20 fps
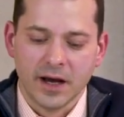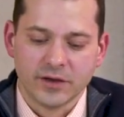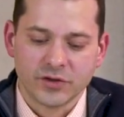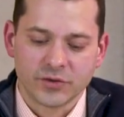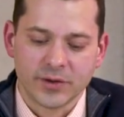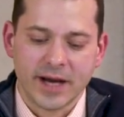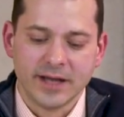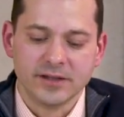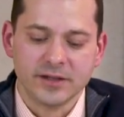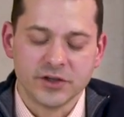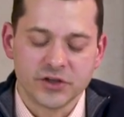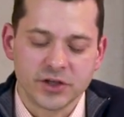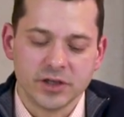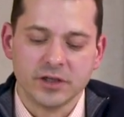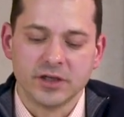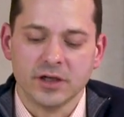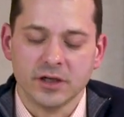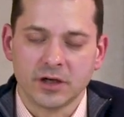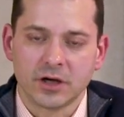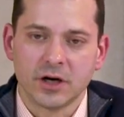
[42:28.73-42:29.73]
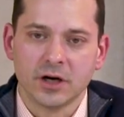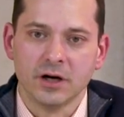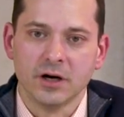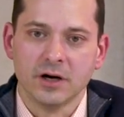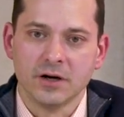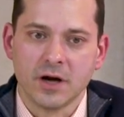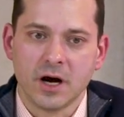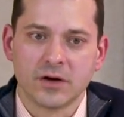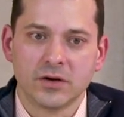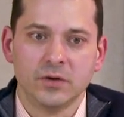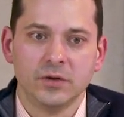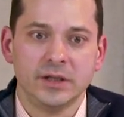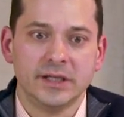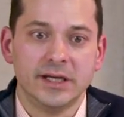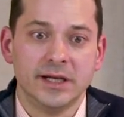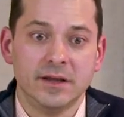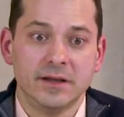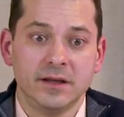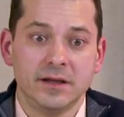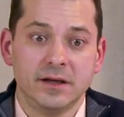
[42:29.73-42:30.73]
transition to occur, not only
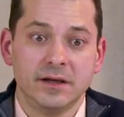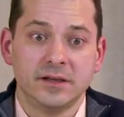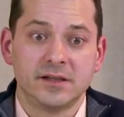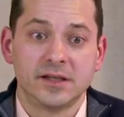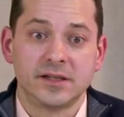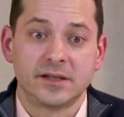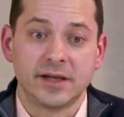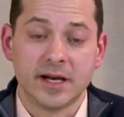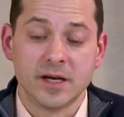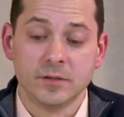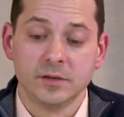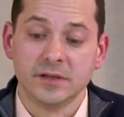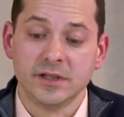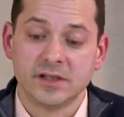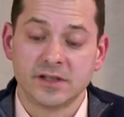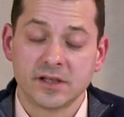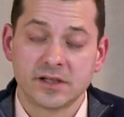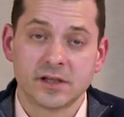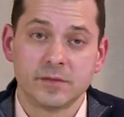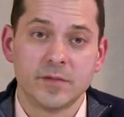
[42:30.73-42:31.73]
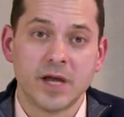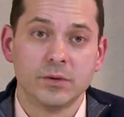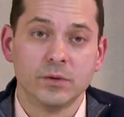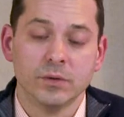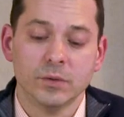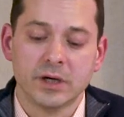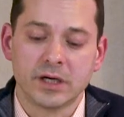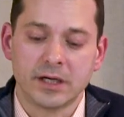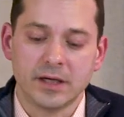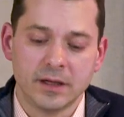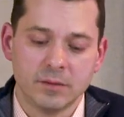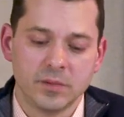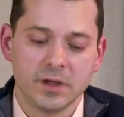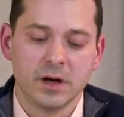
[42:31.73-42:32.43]
in the sustainability system that we're working in,